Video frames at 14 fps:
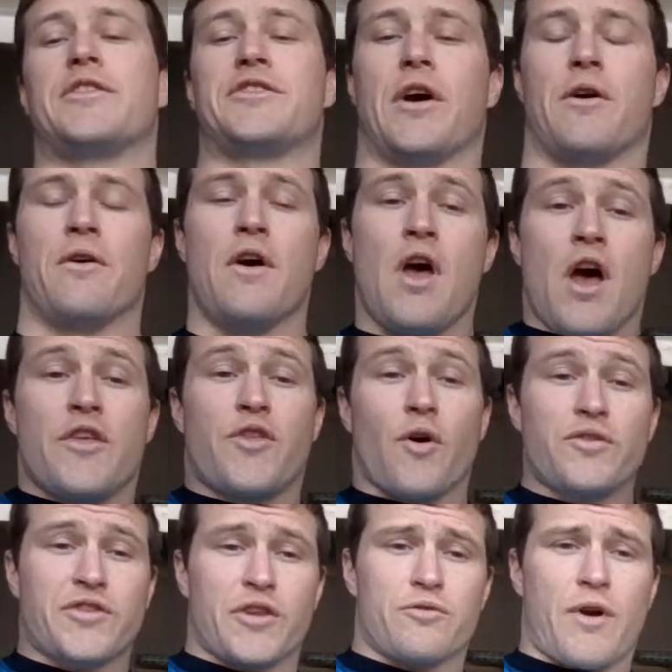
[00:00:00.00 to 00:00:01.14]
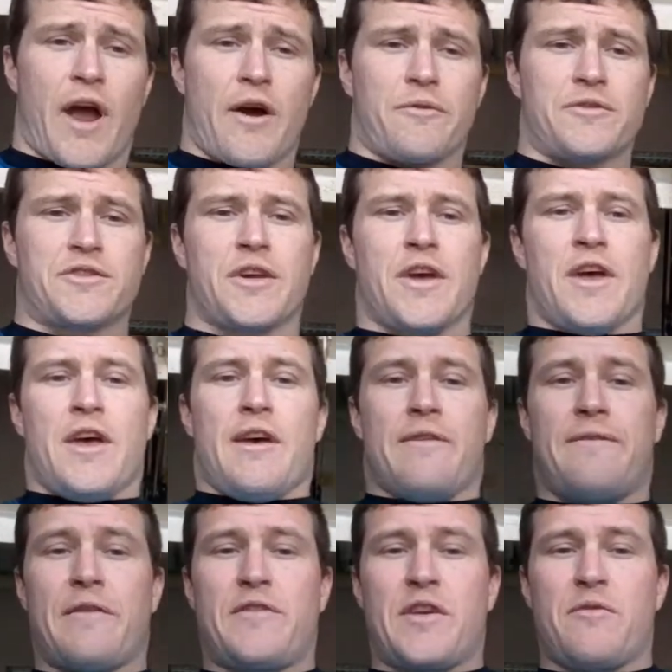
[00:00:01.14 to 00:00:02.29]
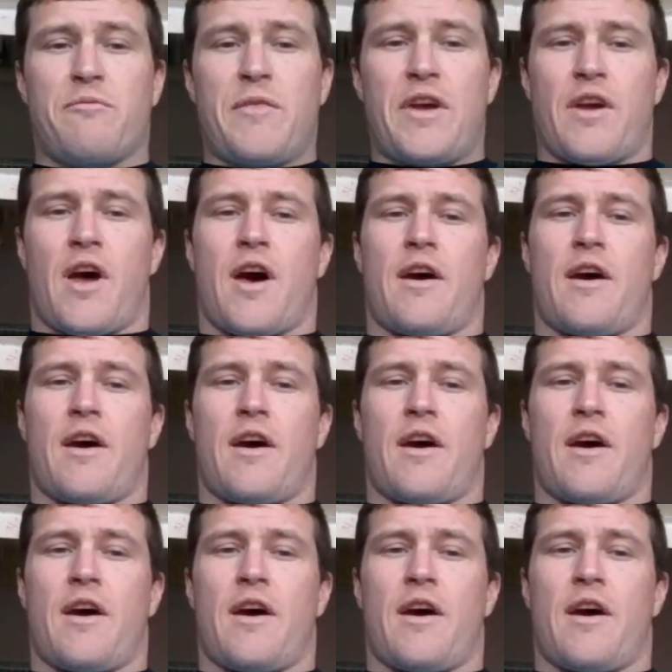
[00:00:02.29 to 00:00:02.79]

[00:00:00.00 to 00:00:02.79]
So those are the rounds. 50